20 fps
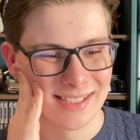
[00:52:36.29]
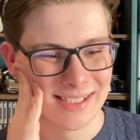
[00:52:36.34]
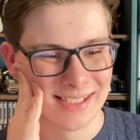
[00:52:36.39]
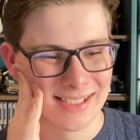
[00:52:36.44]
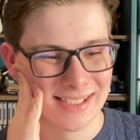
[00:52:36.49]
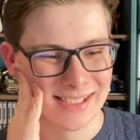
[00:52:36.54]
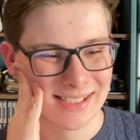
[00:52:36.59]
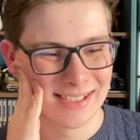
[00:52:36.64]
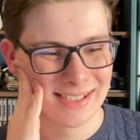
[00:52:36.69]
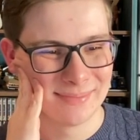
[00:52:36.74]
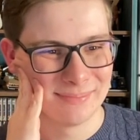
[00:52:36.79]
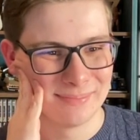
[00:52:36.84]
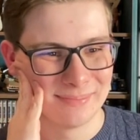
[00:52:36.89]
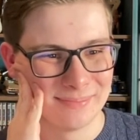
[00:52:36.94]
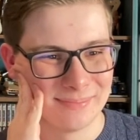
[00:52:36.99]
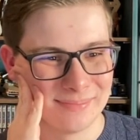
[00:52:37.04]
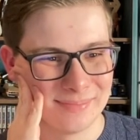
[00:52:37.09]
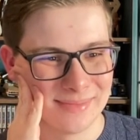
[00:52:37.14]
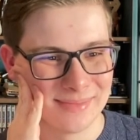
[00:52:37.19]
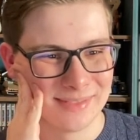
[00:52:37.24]

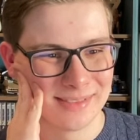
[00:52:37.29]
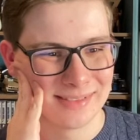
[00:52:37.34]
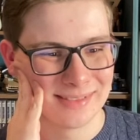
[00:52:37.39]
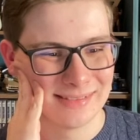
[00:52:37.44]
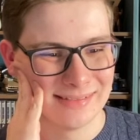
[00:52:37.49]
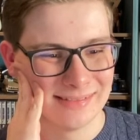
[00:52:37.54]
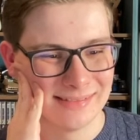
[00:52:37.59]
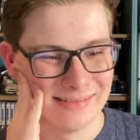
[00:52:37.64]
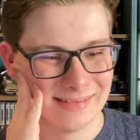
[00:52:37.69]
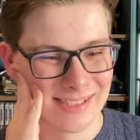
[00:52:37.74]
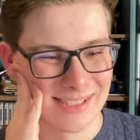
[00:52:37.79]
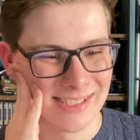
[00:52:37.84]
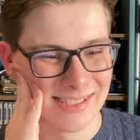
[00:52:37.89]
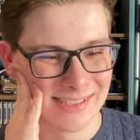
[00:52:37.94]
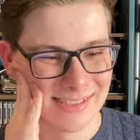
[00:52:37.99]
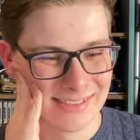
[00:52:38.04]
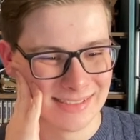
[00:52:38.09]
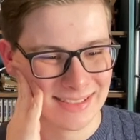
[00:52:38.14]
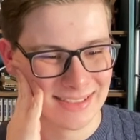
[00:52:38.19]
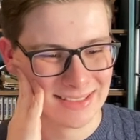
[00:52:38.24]
Um, oh
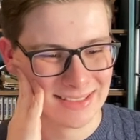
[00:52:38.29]
dear.